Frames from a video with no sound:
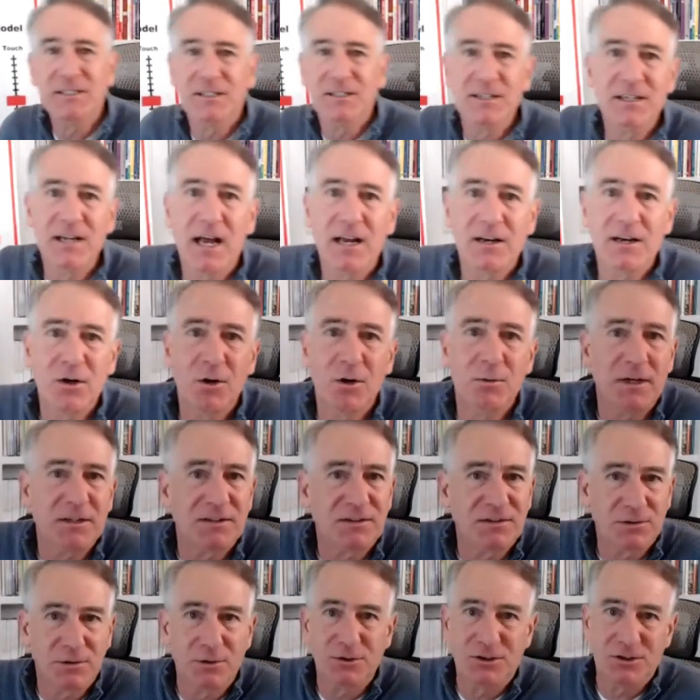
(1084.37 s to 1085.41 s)
did not know my
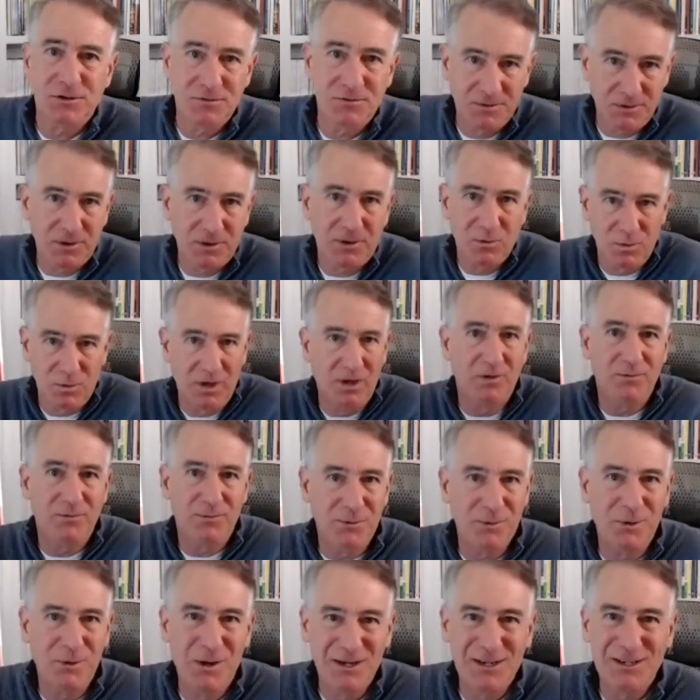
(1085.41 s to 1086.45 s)
surgeon very well, if
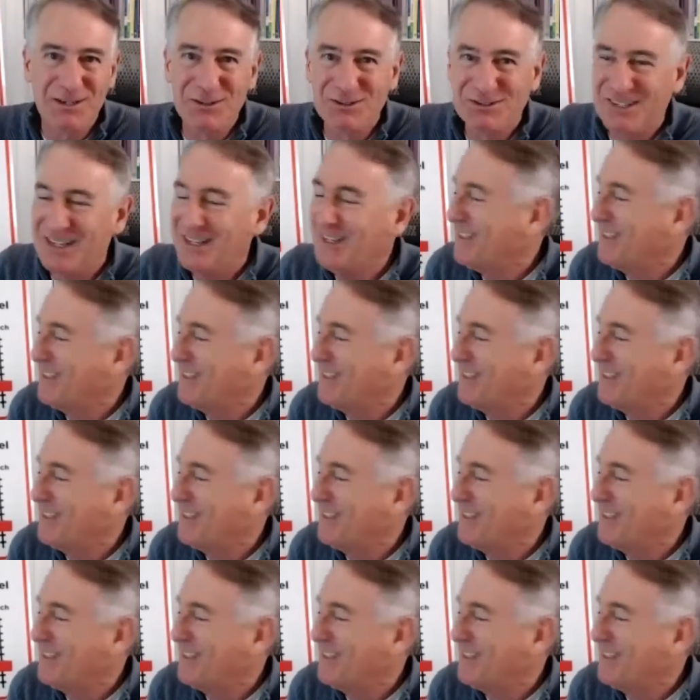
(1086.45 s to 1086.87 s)
we want to use that